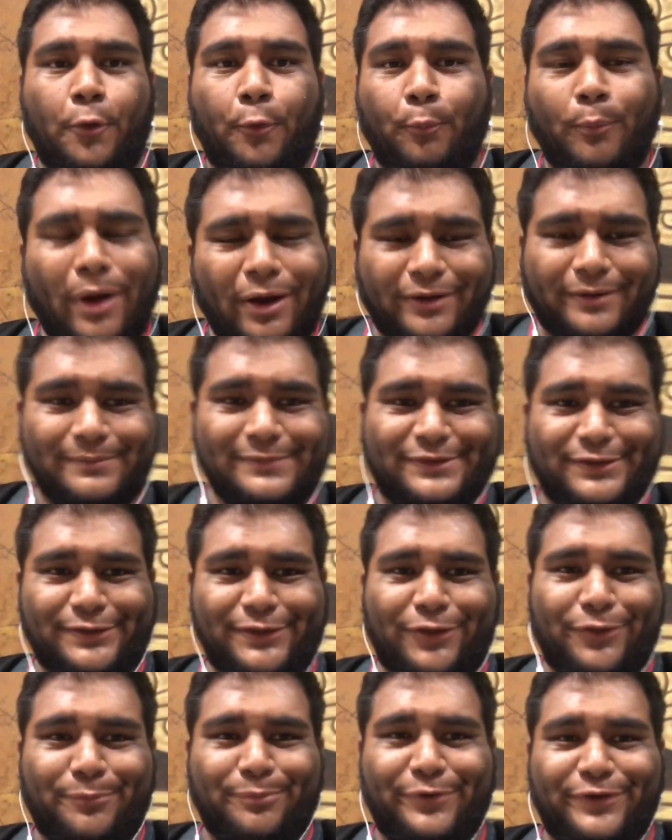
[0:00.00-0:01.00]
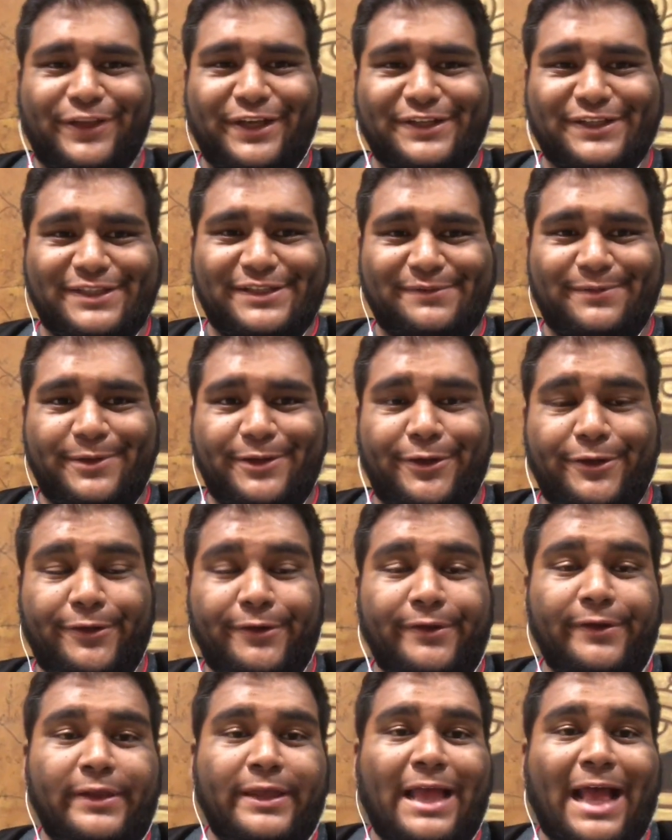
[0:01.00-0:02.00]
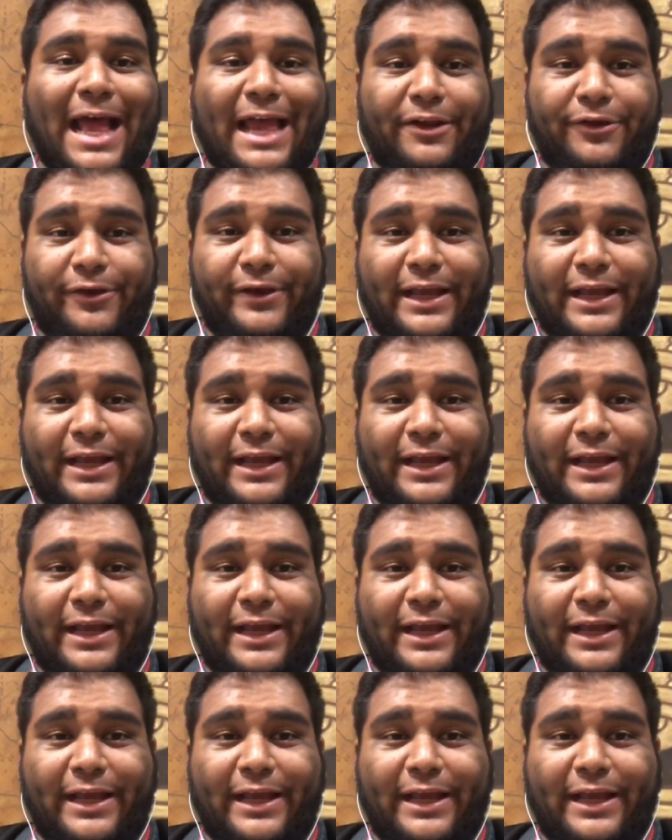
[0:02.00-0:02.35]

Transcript: Welcome to another predictions video. I know